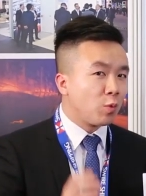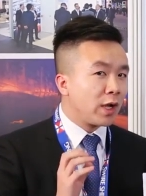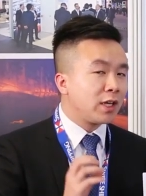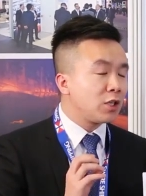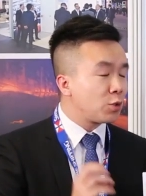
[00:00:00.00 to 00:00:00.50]

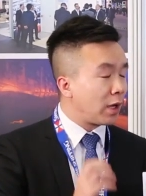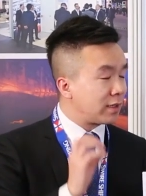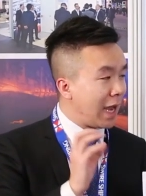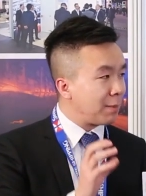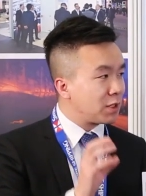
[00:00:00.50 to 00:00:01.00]
we need to
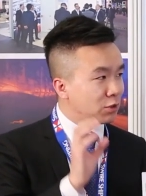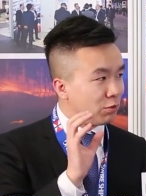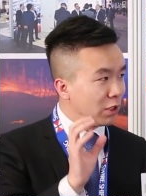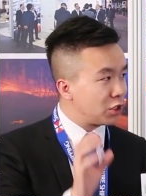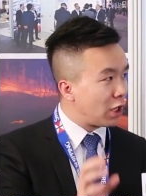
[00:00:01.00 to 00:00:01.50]
adapt
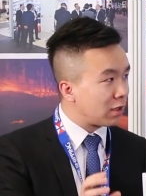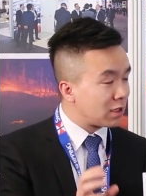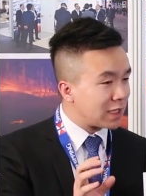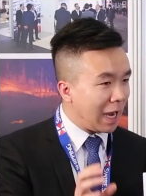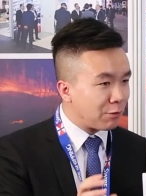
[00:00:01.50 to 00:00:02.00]
to each
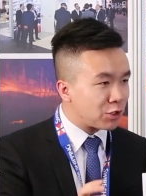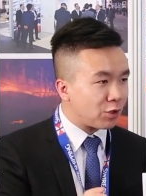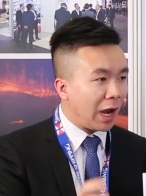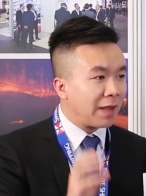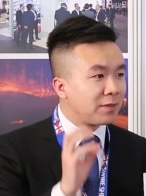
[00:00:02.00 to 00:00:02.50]
other's
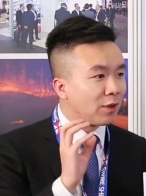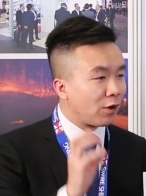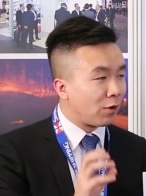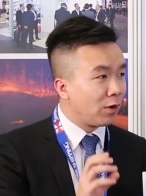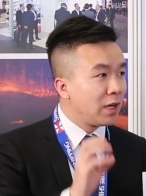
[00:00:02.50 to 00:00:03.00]
culture and
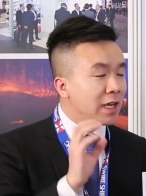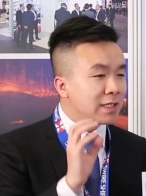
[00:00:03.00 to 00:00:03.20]
learn